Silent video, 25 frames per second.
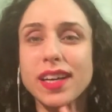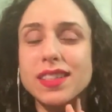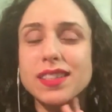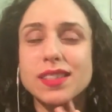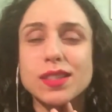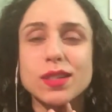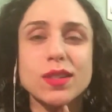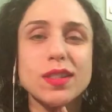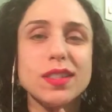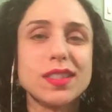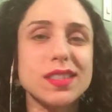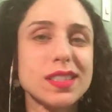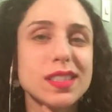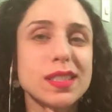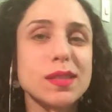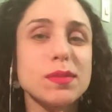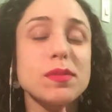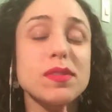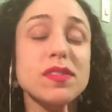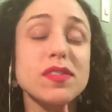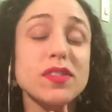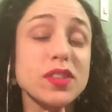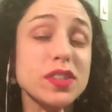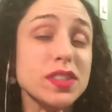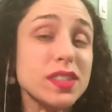So this is going to
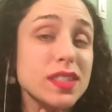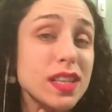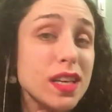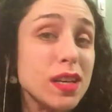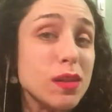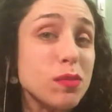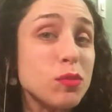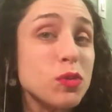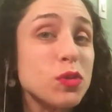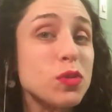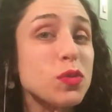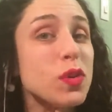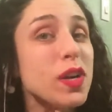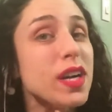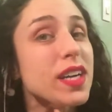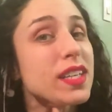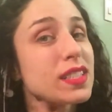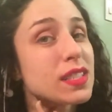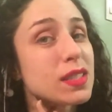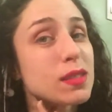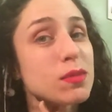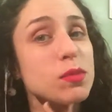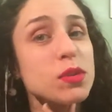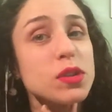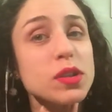be for Sun, Moon,
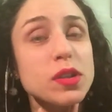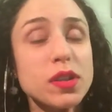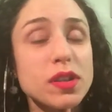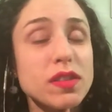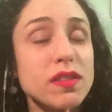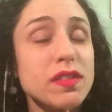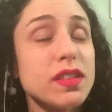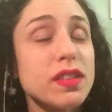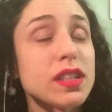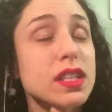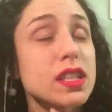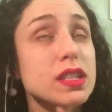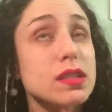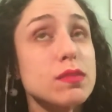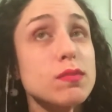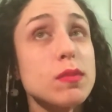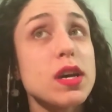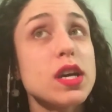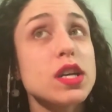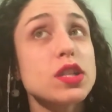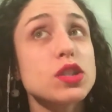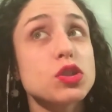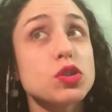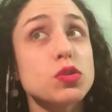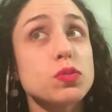Rising, Mercury, Venus,
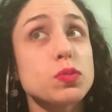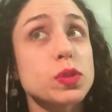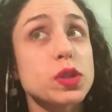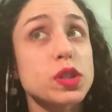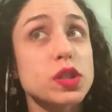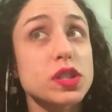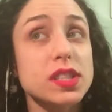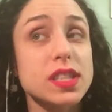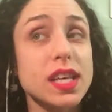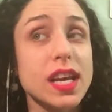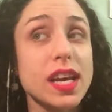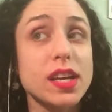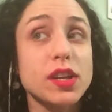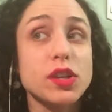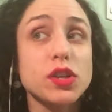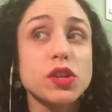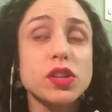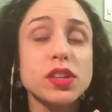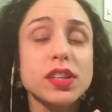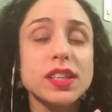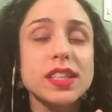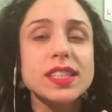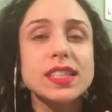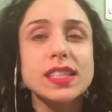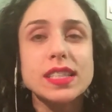Mars, Jupiter, Saturn,
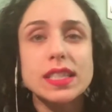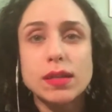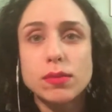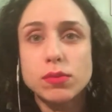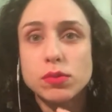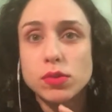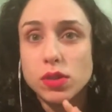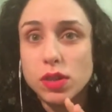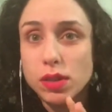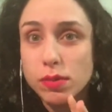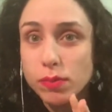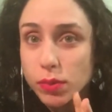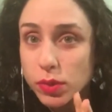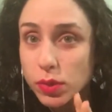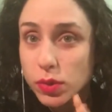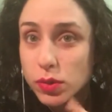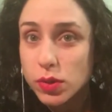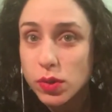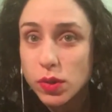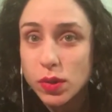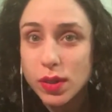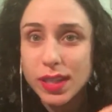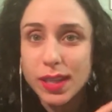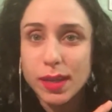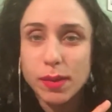Uranus, Neptune, and
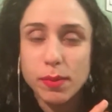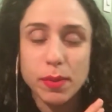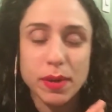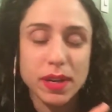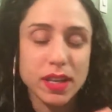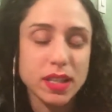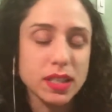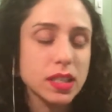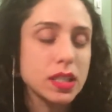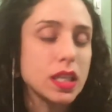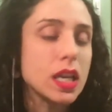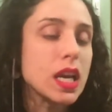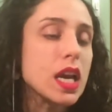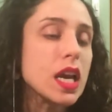Pluto, Libras.